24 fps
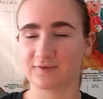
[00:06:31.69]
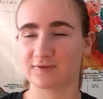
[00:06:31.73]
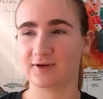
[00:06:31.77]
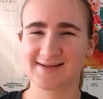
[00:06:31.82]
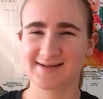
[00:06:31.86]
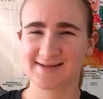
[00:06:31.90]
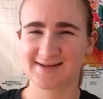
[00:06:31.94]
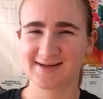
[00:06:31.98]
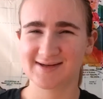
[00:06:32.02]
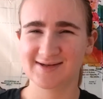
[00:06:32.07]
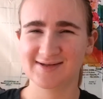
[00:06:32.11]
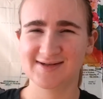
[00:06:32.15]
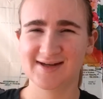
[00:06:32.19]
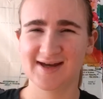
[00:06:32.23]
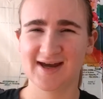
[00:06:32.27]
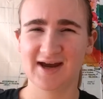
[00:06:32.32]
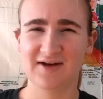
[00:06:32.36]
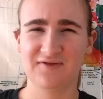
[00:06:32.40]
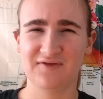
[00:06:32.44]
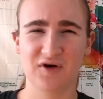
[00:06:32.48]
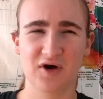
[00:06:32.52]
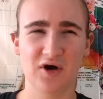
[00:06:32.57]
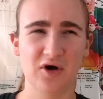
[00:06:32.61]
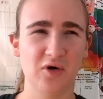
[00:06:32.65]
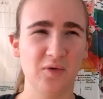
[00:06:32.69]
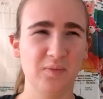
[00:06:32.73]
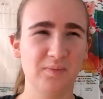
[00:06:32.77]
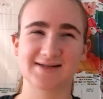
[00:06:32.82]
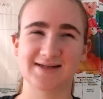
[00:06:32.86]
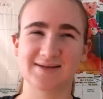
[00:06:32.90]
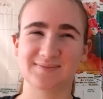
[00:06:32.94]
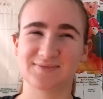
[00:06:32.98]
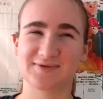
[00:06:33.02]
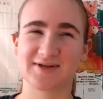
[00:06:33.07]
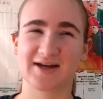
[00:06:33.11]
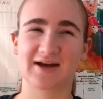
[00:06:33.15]
Like, it's good to have hope.
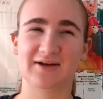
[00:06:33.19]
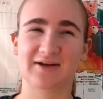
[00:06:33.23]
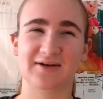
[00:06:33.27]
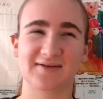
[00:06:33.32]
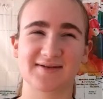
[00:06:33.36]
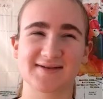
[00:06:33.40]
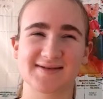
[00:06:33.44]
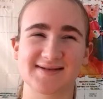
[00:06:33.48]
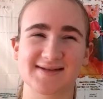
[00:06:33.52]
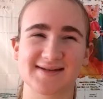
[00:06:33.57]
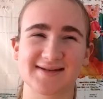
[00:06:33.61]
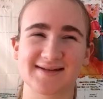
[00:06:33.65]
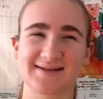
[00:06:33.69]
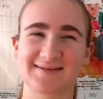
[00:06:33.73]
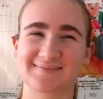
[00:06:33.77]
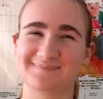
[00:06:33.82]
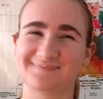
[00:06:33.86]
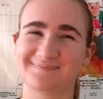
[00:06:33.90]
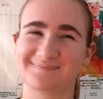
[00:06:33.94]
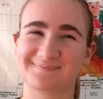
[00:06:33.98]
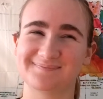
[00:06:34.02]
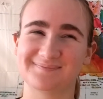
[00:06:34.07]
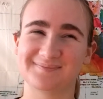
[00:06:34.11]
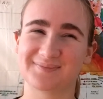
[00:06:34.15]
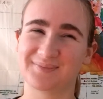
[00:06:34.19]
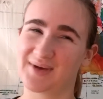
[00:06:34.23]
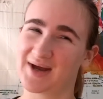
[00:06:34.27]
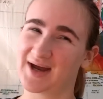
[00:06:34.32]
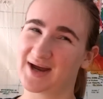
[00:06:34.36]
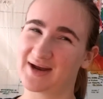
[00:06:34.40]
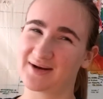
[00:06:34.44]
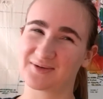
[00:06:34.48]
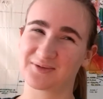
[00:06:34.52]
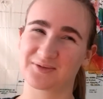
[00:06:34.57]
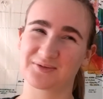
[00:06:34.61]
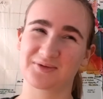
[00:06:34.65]
Deep down I was like,
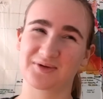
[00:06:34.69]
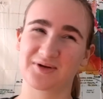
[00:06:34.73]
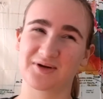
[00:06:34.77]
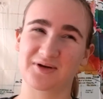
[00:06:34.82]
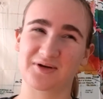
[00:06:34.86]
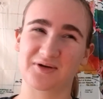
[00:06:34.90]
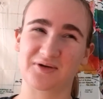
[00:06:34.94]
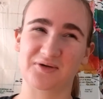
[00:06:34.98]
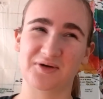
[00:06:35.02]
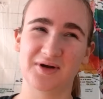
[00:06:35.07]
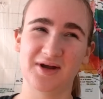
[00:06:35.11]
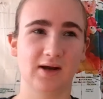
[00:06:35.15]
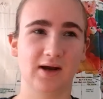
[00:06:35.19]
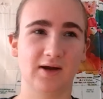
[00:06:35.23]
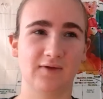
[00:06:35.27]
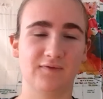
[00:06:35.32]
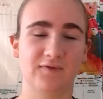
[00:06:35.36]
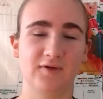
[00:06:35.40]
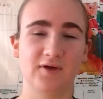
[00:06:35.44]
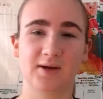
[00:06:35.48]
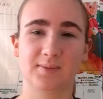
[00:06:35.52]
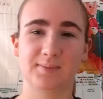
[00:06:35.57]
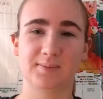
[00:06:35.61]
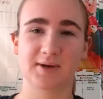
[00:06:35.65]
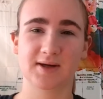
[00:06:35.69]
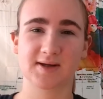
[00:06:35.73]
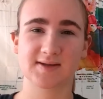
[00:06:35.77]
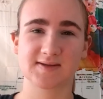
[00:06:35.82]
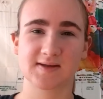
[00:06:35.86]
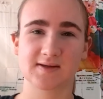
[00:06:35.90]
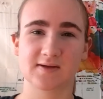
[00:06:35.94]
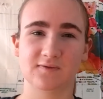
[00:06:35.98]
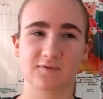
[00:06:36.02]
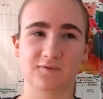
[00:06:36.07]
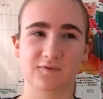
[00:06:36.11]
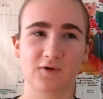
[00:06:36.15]
I don't know. I feel like because
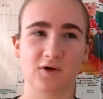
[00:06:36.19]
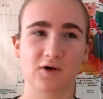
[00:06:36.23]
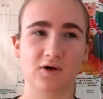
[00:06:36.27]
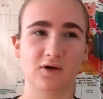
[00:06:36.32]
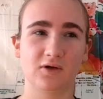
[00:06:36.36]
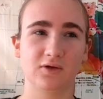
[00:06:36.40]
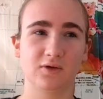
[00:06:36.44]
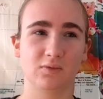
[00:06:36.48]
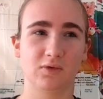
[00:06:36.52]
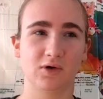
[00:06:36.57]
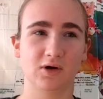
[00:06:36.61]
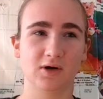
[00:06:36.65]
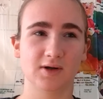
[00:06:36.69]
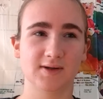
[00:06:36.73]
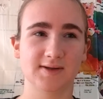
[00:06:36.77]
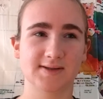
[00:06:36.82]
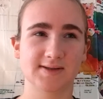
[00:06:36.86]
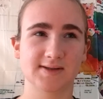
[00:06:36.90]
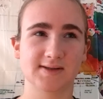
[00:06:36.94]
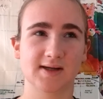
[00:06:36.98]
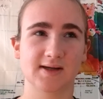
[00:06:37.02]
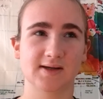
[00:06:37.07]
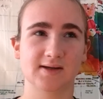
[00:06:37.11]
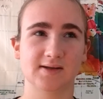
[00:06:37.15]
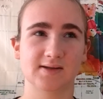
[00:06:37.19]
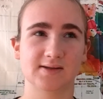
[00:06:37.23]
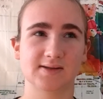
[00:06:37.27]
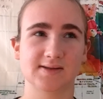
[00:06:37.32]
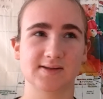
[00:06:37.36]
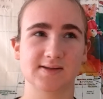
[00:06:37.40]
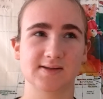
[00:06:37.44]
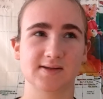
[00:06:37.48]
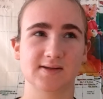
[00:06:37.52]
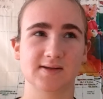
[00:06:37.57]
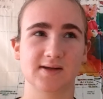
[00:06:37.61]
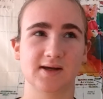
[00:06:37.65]
of the fall, the world
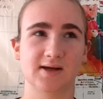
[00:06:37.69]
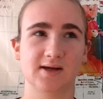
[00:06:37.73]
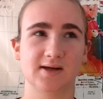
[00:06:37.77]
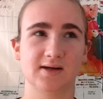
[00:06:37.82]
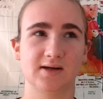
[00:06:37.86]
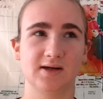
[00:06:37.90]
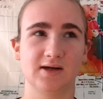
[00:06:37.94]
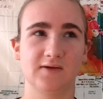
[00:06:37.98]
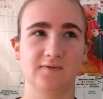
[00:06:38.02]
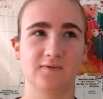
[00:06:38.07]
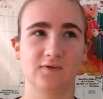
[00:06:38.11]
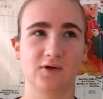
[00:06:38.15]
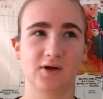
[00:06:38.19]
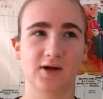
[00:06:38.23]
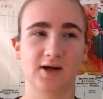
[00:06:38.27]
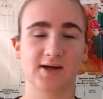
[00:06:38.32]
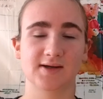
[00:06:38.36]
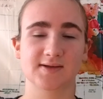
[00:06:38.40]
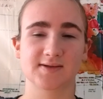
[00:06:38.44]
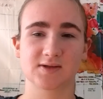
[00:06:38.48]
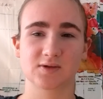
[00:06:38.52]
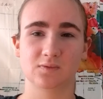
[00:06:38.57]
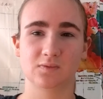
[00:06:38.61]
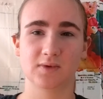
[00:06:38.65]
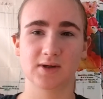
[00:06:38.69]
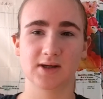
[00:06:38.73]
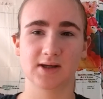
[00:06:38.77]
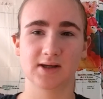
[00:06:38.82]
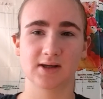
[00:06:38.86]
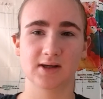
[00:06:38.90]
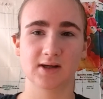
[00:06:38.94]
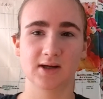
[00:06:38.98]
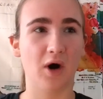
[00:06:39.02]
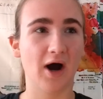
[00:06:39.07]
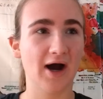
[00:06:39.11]
says that evil has to win.